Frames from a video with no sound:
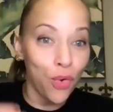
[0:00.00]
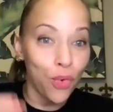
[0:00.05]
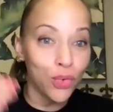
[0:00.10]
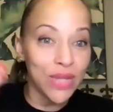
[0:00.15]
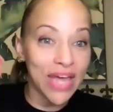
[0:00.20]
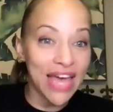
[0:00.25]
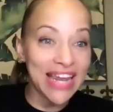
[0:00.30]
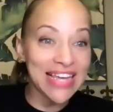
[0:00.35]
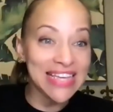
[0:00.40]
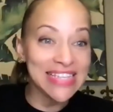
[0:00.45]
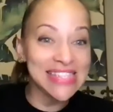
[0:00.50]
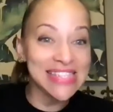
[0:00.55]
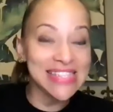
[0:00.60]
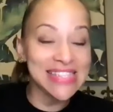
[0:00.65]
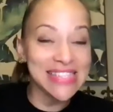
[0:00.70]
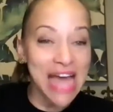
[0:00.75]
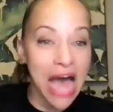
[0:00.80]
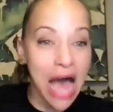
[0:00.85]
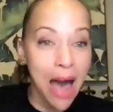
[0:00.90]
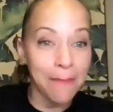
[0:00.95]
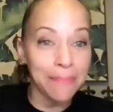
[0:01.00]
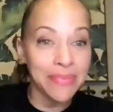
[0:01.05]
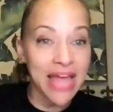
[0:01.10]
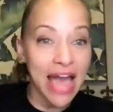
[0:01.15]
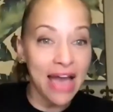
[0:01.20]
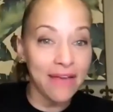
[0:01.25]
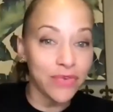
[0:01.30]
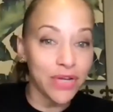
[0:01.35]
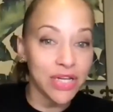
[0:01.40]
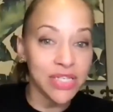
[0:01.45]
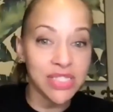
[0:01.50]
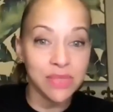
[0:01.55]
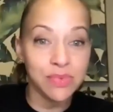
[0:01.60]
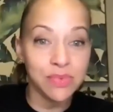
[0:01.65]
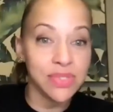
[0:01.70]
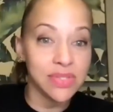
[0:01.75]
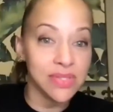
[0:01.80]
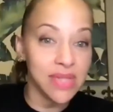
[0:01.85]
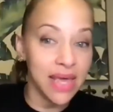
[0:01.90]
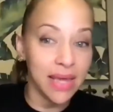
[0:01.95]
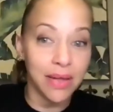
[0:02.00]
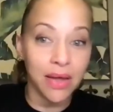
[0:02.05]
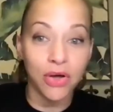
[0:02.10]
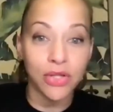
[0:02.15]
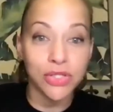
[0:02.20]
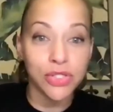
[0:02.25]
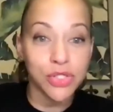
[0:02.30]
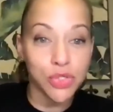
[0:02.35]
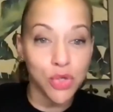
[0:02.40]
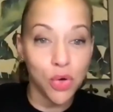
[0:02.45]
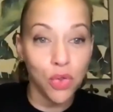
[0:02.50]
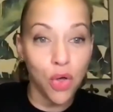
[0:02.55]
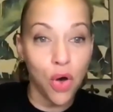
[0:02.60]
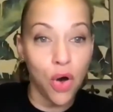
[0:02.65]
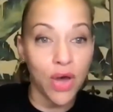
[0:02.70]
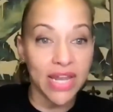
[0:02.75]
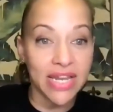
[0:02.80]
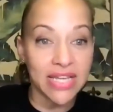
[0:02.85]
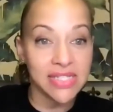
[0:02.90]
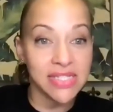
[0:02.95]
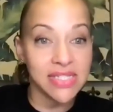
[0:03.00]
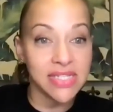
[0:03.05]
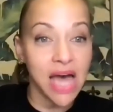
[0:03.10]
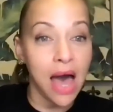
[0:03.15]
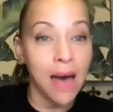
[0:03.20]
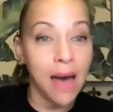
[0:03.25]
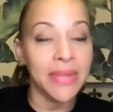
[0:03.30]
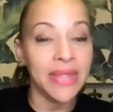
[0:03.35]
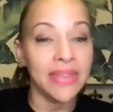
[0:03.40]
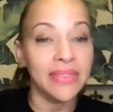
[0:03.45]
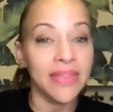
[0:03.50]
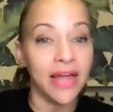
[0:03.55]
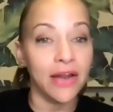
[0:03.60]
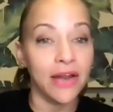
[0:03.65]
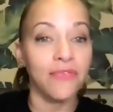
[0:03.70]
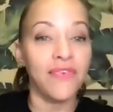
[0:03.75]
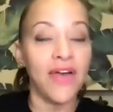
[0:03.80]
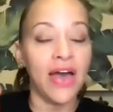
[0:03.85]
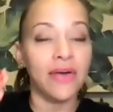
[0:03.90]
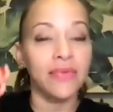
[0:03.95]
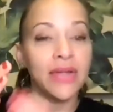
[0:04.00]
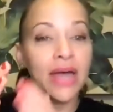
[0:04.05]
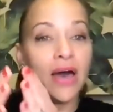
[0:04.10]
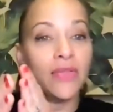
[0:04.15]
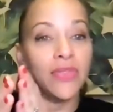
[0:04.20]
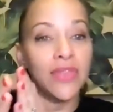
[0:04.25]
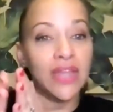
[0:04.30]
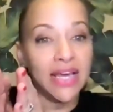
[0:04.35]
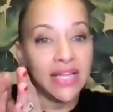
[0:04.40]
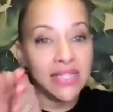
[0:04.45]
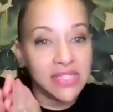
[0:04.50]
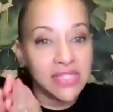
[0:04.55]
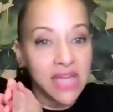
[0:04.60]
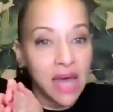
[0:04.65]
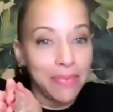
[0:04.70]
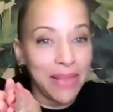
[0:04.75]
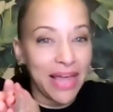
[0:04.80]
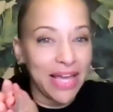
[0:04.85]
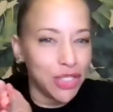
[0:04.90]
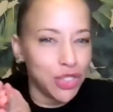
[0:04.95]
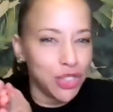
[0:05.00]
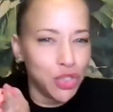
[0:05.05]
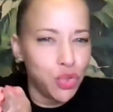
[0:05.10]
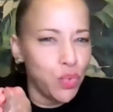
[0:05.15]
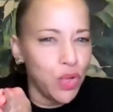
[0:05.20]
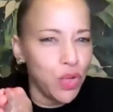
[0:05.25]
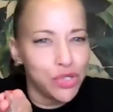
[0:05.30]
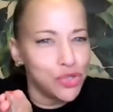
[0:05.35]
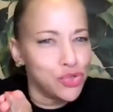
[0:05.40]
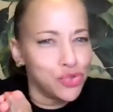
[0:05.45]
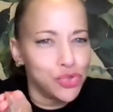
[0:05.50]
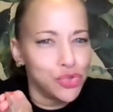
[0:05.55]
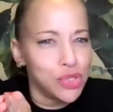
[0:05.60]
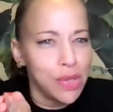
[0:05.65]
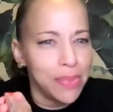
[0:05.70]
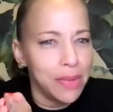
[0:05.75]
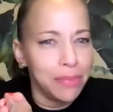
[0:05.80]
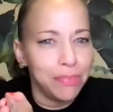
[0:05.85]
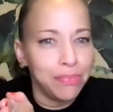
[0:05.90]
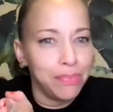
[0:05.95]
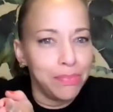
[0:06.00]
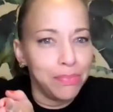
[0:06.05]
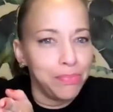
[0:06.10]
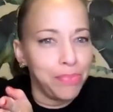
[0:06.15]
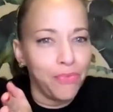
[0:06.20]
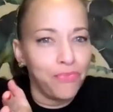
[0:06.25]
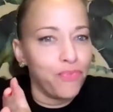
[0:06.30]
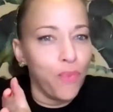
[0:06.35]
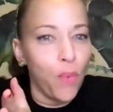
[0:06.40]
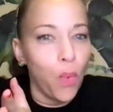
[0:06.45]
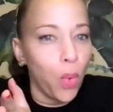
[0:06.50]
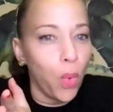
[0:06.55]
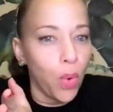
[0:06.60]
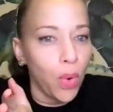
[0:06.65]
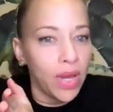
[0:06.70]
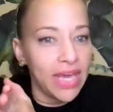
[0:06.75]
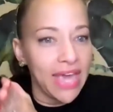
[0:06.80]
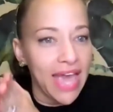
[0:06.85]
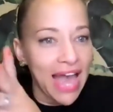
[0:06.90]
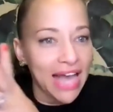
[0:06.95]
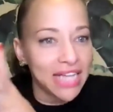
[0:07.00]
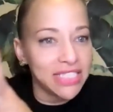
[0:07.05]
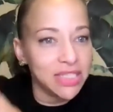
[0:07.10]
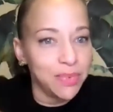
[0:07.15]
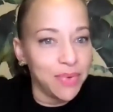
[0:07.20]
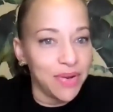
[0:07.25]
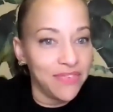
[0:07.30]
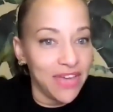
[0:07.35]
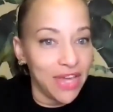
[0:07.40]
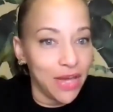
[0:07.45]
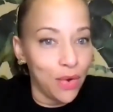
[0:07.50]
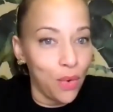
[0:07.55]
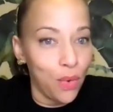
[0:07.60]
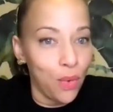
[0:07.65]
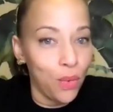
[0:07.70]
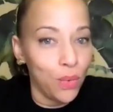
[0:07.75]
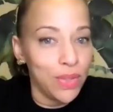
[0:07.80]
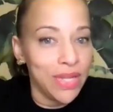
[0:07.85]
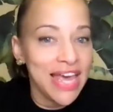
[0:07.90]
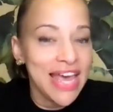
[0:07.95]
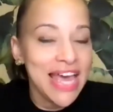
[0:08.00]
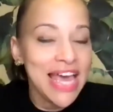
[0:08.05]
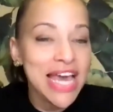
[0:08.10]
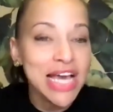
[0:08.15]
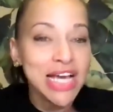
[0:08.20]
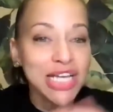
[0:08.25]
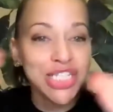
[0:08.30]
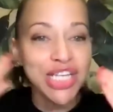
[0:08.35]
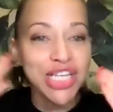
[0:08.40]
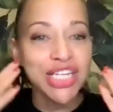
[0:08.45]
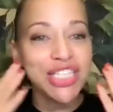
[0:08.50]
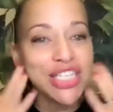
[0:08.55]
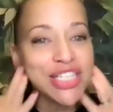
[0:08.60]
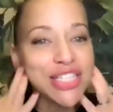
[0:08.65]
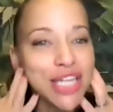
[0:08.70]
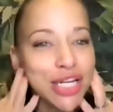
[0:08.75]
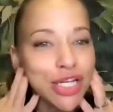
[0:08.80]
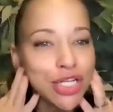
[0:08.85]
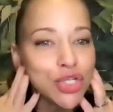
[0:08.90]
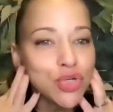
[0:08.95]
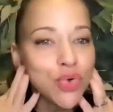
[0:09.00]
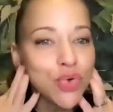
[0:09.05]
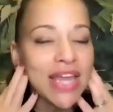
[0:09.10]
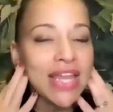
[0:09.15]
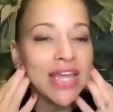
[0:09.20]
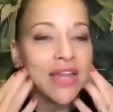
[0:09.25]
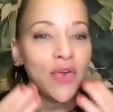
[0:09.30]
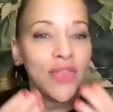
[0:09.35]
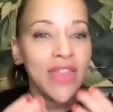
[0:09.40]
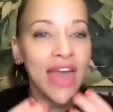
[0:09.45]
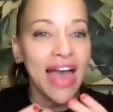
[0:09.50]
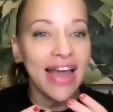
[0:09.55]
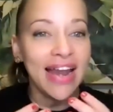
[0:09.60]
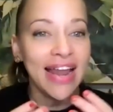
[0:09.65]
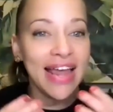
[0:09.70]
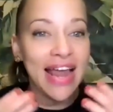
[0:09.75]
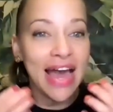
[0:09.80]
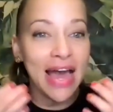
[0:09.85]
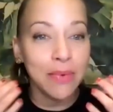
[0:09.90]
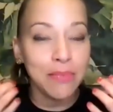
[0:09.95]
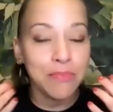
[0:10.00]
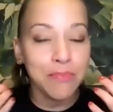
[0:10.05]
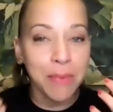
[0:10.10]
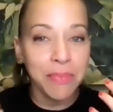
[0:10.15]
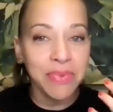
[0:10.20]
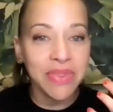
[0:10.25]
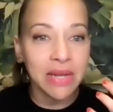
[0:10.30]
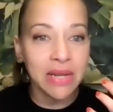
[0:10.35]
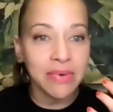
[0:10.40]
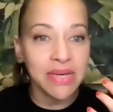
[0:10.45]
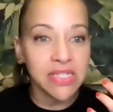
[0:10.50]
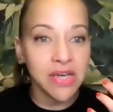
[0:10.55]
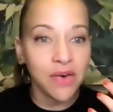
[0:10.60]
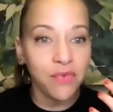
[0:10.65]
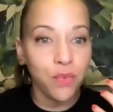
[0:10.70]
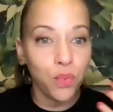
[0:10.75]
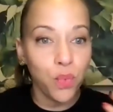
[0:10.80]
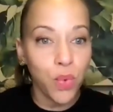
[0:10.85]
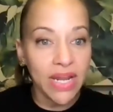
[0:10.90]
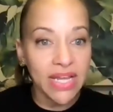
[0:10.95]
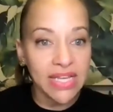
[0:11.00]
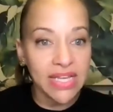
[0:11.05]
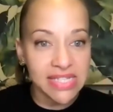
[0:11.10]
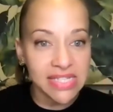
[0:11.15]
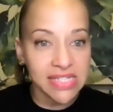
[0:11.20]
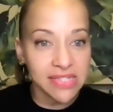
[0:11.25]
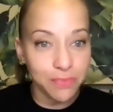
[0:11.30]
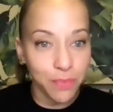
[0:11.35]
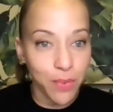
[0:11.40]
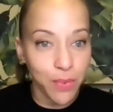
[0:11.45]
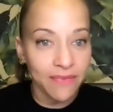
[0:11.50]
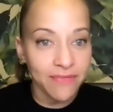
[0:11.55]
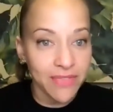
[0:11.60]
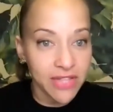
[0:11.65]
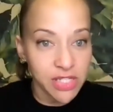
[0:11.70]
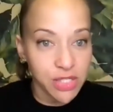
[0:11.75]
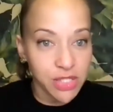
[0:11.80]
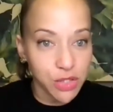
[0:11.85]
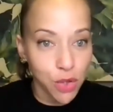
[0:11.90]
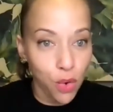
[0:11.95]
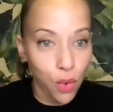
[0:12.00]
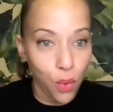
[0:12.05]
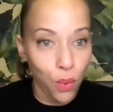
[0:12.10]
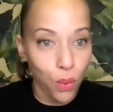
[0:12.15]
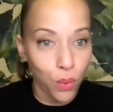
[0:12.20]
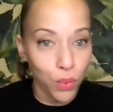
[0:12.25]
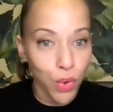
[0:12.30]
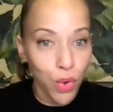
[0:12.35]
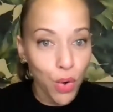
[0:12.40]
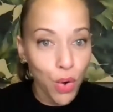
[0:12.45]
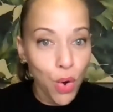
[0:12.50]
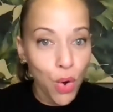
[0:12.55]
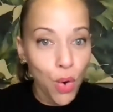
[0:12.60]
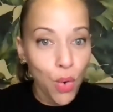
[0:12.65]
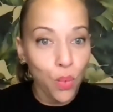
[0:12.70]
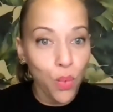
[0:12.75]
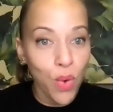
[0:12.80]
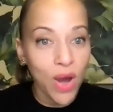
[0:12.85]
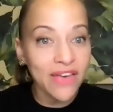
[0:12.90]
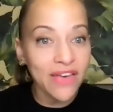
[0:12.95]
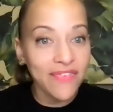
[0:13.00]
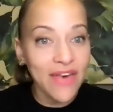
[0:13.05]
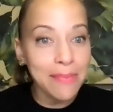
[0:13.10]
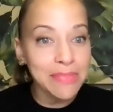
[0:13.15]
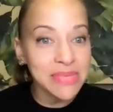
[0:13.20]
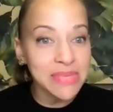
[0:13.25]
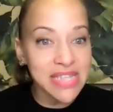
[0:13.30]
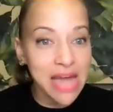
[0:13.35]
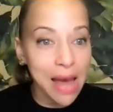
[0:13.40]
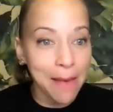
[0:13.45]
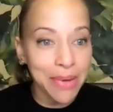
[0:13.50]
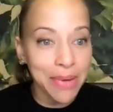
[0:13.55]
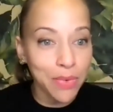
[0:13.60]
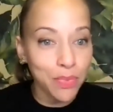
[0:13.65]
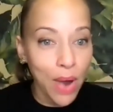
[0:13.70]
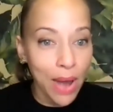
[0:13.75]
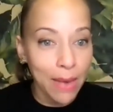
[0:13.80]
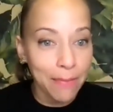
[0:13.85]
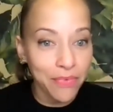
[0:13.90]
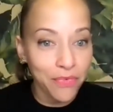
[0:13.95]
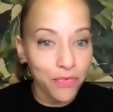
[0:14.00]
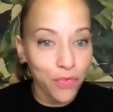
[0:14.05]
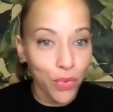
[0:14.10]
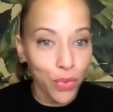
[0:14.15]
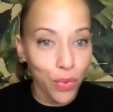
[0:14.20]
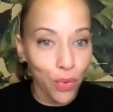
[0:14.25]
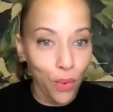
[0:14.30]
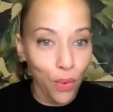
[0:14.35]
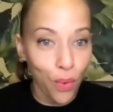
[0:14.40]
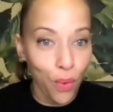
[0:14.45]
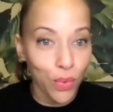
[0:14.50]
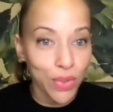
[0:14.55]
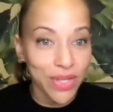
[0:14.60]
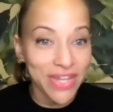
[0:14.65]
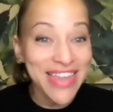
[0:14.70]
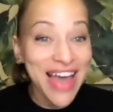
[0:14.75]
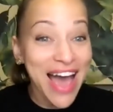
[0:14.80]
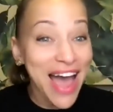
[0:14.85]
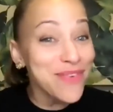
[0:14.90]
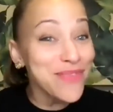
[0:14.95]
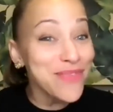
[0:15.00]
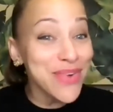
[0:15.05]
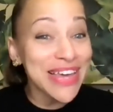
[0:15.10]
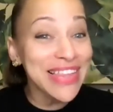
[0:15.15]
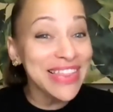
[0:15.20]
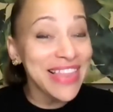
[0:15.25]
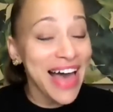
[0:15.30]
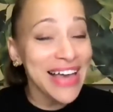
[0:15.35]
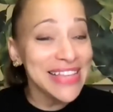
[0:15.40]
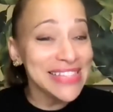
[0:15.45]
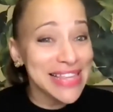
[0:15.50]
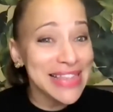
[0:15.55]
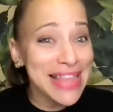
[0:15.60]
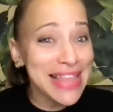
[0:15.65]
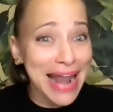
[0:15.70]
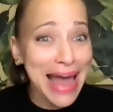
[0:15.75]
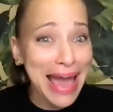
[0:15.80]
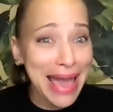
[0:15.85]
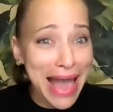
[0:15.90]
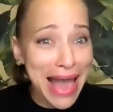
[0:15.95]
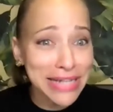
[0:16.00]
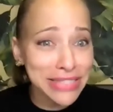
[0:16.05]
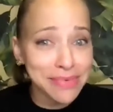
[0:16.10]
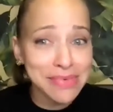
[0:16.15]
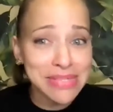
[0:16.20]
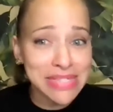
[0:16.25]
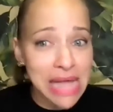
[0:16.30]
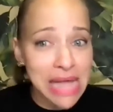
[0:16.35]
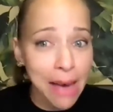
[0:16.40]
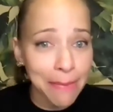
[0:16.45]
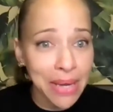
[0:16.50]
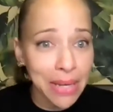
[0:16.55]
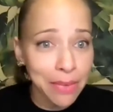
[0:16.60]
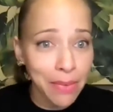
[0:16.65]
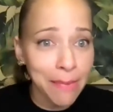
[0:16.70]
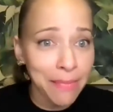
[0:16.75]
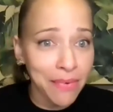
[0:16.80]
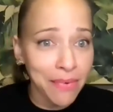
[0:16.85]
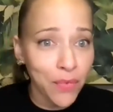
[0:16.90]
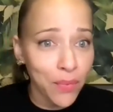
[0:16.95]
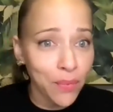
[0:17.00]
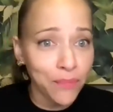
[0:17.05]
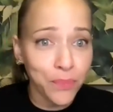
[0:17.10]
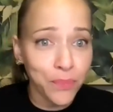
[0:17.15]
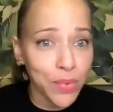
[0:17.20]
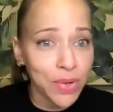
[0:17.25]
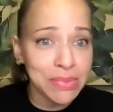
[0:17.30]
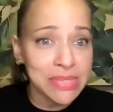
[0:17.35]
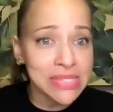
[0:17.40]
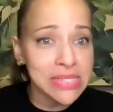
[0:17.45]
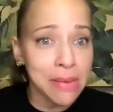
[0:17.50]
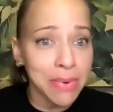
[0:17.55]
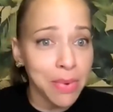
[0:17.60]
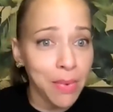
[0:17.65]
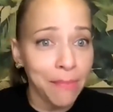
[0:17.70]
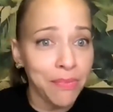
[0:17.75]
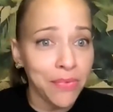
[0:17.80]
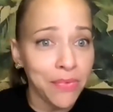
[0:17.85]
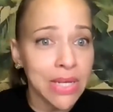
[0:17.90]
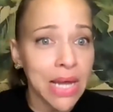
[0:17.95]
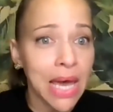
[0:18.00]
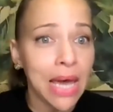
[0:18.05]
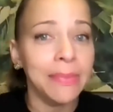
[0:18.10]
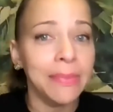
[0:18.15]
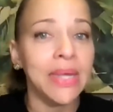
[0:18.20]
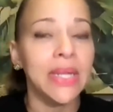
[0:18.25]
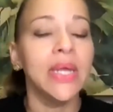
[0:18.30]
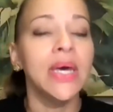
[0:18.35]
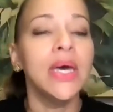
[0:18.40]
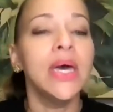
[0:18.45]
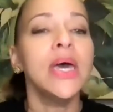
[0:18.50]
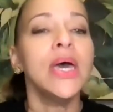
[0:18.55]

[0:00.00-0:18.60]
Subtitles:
and he stopped after, because had gone so long, and he stopped and later found out that he had stopped like 2 inches or something before he actually would have hit gold. She had just done a training on that. And I remember thinking to myself, what is this? What if this is the goal? What if I'm stopping right before the gold? Not realizing that I actually was stopping right before, would have been stopping right before the diamond.